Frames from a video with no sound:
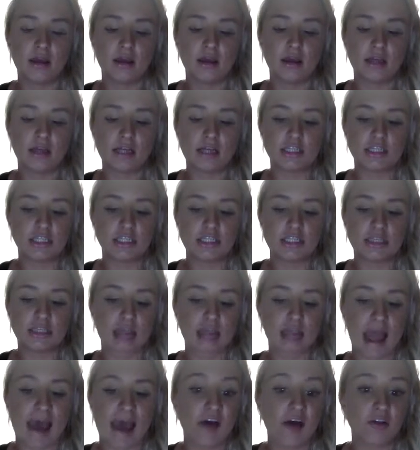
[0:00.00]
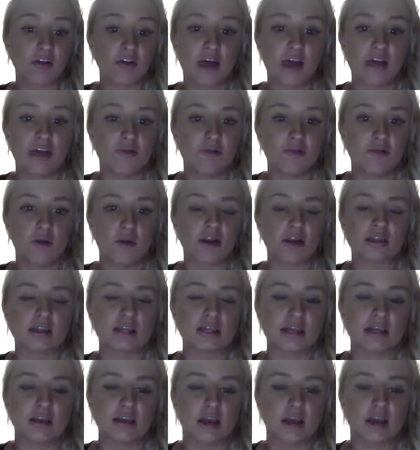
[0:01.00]
That's just how life works.
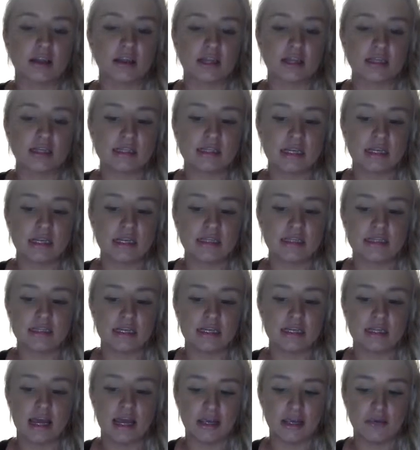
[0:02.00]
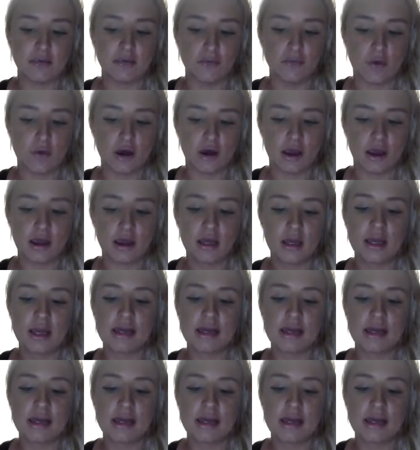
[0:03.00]
Like nothing's easy that you want.